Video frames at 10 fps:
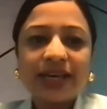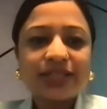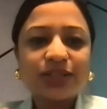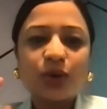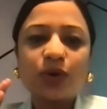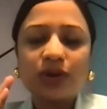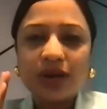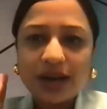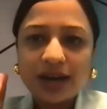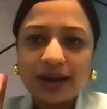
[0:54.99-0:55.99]

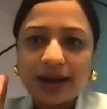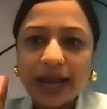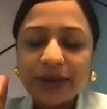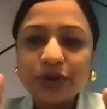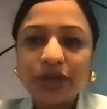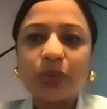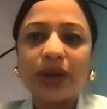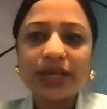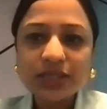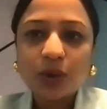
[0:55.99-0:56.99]
So I
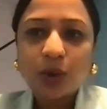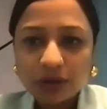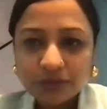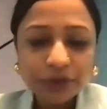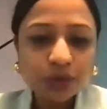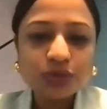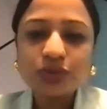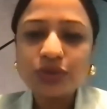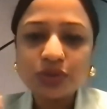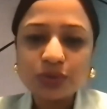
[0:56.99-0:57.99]
request all of you
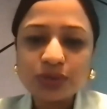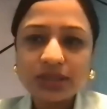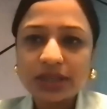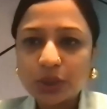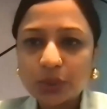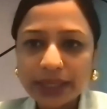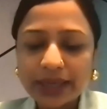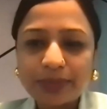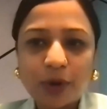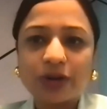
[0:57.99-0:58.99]
to use the
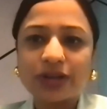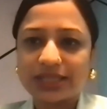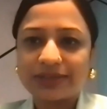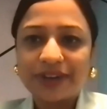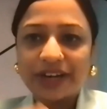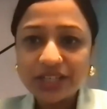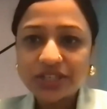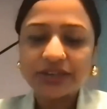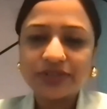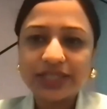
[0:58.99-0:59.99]
Q&A box very
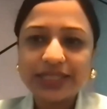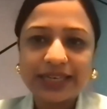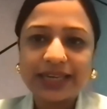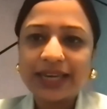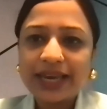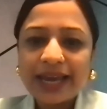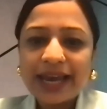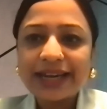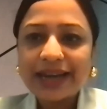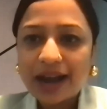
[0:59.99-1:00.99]
generously
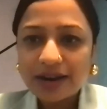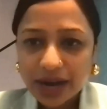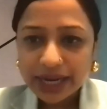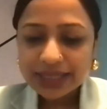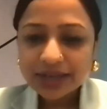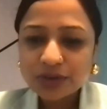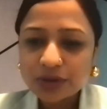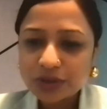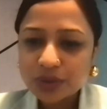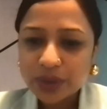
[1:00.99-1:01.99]
and write down
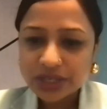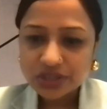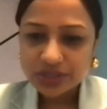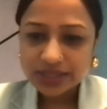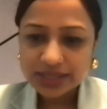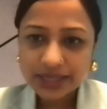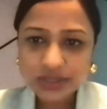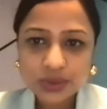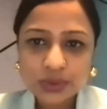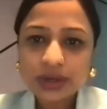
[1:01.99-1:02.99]
all your questions there
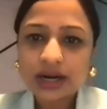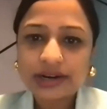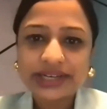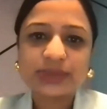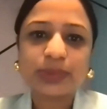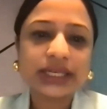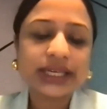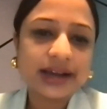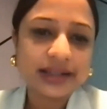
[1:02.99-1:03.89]
so our expert can